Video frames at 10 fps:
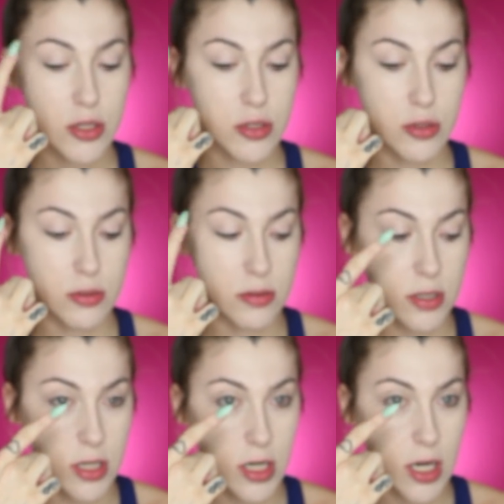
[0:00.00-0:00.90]

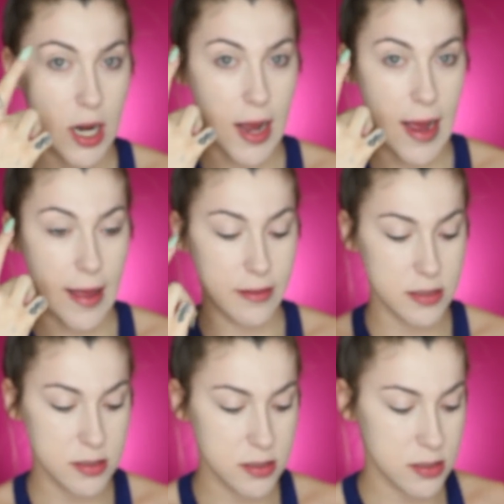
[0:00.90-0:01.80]
your
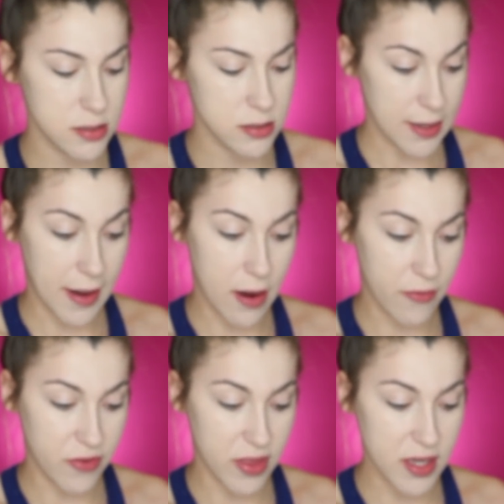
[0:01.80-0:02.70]
eyelids. Now
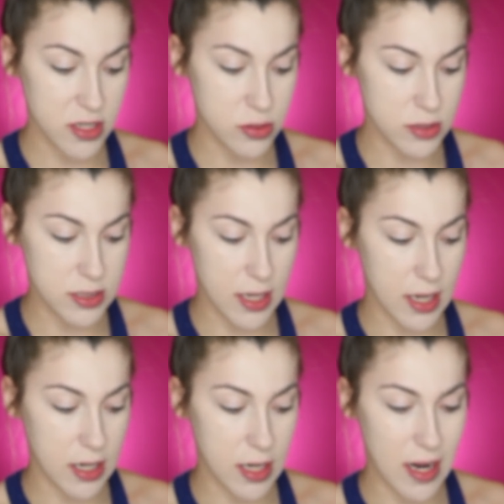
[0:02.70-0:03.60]
for this, you could take
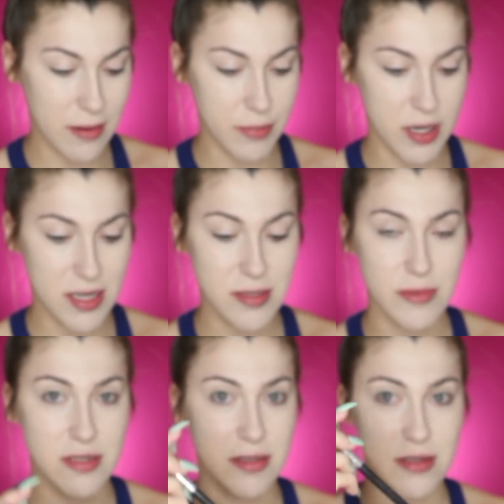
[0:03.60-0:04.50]
any kind of brush. I'm
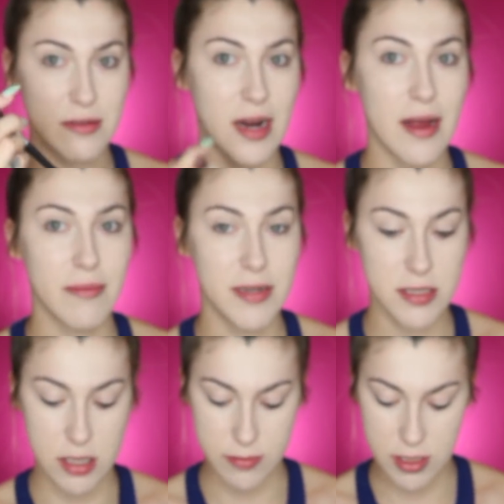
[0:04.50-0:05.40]
just going to grab
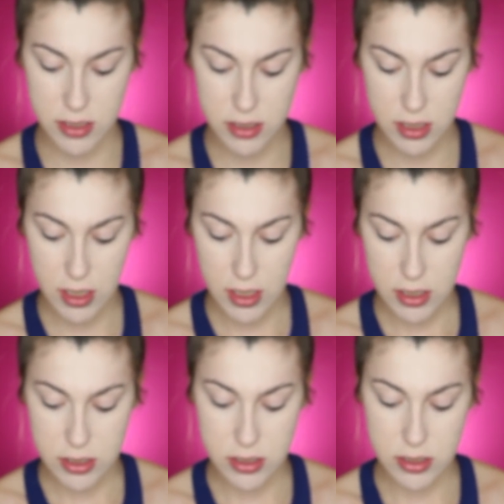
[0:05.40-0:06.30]
any kind of brush.
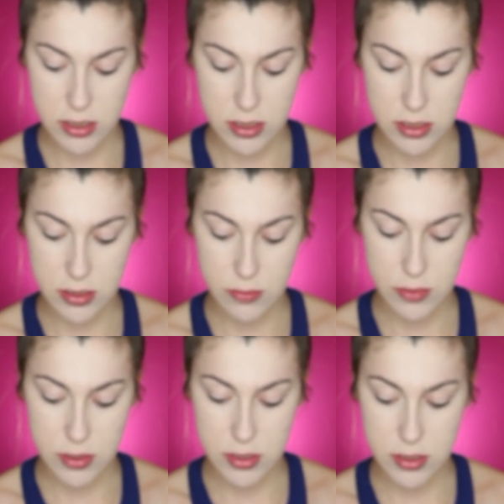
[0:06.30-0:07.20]
You're just going to
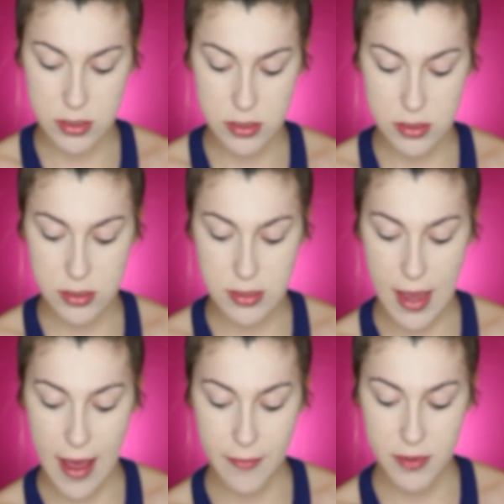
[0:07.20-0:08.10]
want to
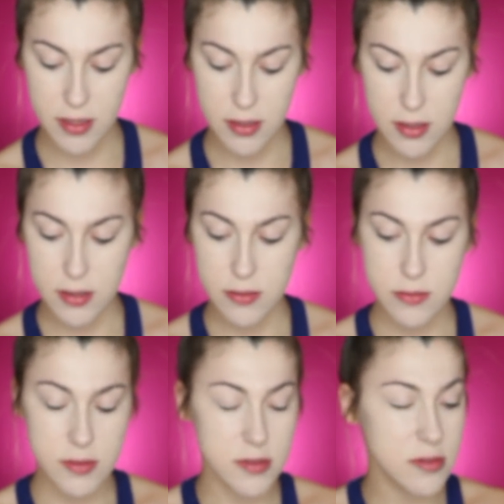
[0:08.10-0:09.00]
tap
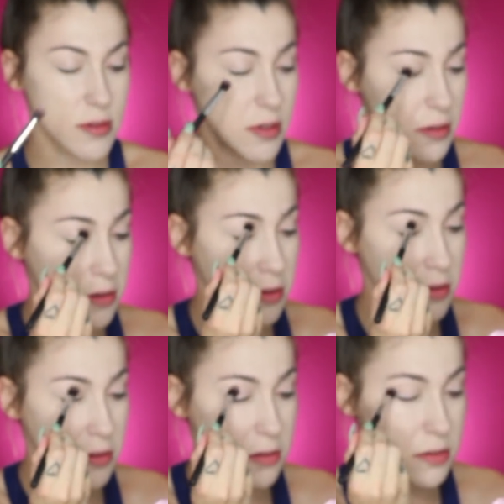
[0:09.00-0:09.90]
onto it. You're going
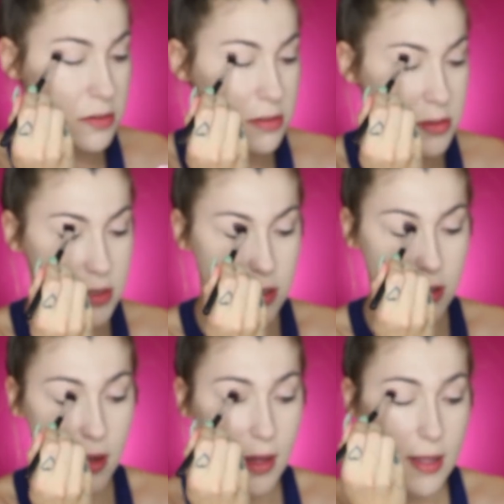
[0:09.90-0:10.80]
to set
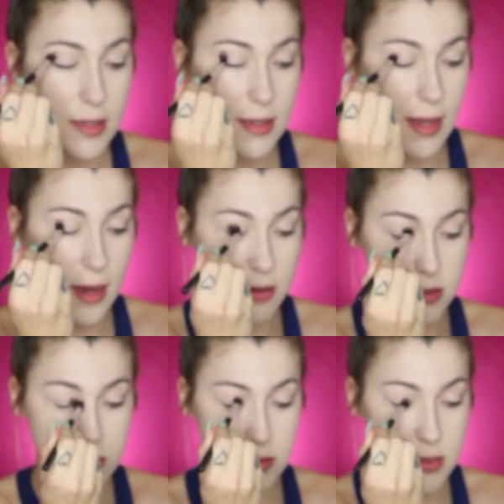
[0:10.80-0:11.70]
it. Now
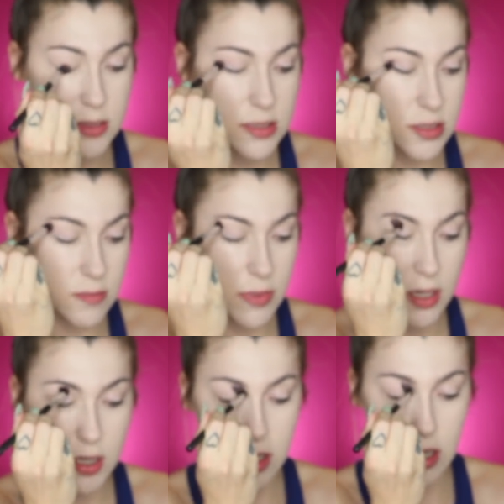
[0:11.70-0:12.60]
you're doing this
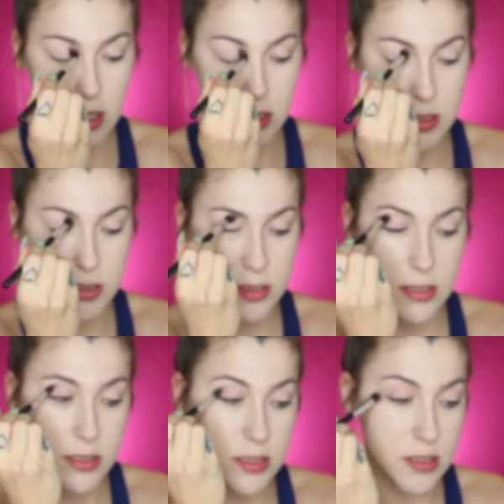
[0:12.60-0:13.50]

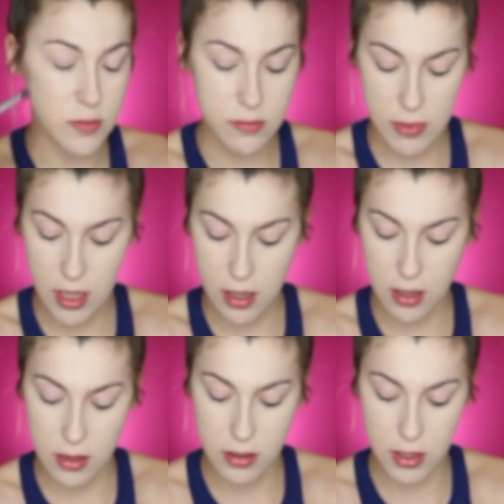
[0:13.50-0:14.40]
because this will make
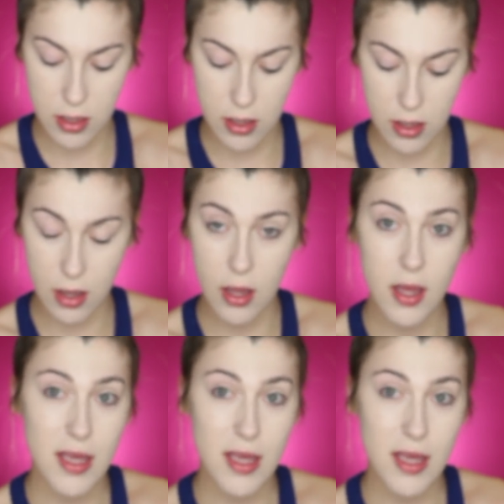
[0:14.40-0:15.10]
the